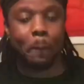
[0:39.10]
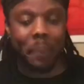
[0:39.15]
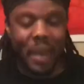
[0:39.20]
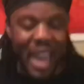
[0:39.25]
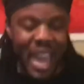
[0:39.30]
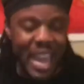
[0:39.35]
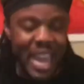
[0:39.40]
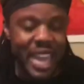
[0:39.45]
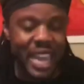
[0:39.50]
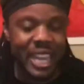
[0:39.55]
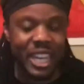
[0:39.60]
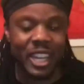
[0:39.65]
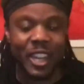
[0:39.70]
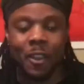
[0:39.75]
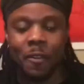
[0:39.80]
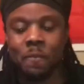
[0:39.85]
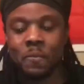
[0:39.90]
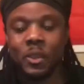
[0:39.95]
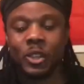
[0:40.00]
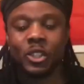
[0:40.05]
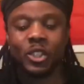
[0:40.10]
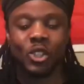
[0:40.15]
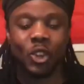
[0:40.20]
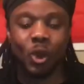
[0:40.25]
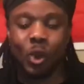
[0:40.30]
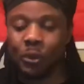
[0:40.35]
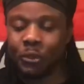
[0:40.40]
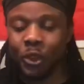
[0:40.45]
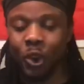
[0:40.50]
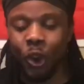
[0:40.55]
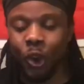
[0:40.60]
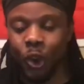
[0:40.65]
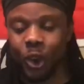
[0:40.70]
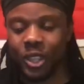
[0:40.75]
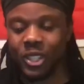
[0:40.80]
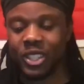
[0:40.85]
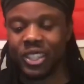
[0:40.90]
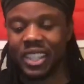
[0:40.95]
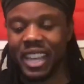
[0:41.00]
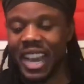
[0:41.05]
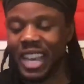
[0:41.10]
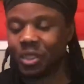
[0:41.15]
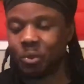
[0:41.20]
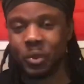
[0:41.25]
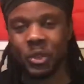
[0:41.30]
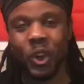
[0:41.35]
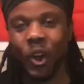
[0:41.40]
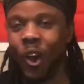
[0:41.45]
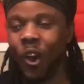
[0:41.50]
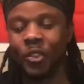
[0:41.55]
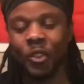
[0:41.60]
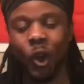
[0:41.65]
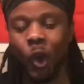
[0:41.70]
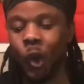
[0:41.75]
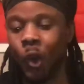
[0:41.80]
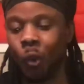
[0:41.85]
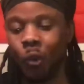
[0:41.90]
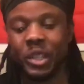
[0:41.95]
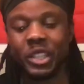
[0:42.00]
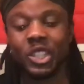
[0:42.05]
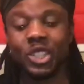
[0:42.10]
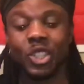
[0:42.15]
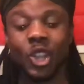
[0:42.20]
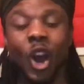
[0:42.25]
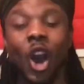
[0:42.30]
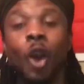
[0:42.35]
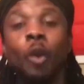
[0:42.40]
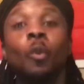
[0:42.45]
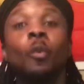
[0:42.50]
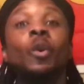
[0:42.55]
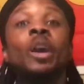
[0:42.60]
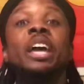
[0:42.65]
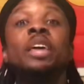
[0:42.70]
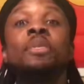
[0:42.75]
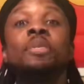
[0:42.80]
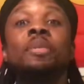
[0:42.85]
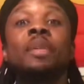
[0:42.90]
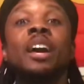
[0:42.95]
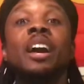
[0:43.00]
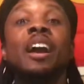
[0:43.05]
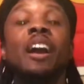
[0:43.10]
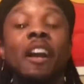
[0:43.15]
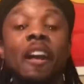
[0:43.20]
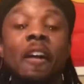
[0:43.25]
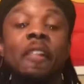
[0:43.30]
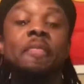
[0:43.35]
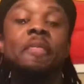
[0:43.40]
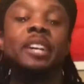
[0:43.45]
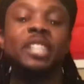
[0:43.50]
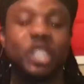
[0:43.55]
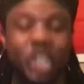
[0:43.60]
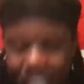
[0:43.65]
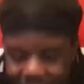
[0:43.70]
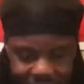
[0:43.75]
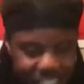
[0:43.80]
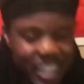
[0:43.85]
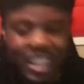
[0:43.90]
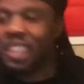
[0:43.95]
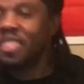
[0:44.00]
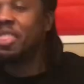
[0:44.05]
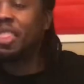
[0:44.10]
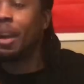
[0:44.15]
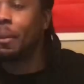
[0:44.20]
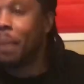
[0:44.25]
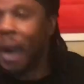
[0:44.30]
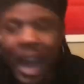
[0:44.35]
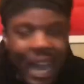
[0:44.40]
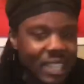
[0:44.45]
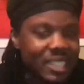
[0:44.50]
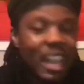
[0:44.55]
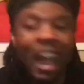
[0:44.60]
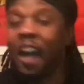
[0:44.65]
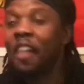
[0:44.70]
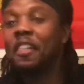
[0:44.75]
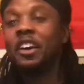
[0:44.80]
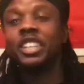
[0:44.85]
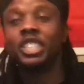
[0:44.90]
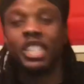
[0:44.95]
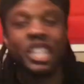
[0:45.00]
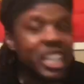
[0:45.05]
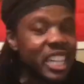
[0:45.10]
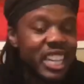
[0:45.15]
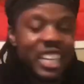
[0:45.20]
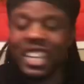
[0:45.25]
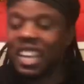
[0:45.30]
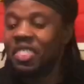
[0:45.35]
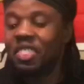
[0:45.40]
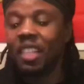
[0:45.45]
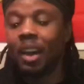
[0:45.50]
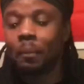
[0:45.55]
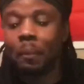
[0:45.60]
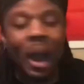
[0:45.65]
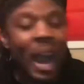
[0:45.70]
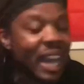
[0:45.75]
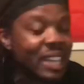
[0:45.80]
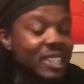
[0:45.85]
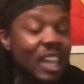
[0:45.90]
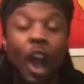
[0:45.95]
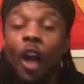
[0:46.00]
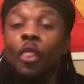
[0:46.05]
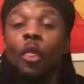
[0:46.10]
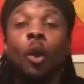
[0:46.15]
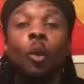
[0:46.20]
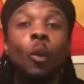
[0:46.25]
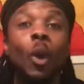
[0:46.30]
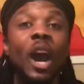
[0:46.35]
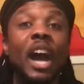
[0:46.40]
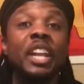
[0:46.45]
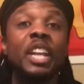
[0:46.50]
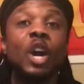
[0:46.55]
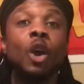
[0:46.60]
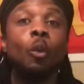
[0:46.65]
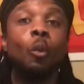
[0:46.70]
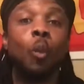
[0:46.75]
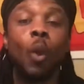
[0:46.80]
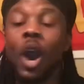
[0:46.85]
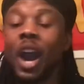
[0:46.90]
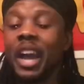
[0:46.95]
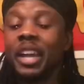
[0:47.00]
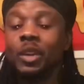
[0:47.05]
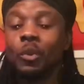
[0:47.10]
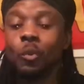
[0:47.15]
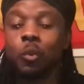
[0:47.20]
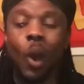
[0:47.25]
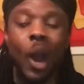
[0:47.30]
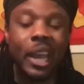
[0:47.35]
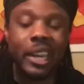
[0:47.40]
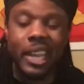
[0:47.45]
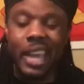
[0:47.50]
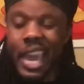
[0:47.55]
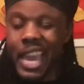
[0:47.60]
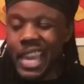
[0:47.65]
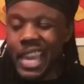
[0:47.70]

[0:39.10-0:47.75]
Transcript: Bang! So of course, as we all know, we start with the genie in the box, the genie in the box, the what, what, what,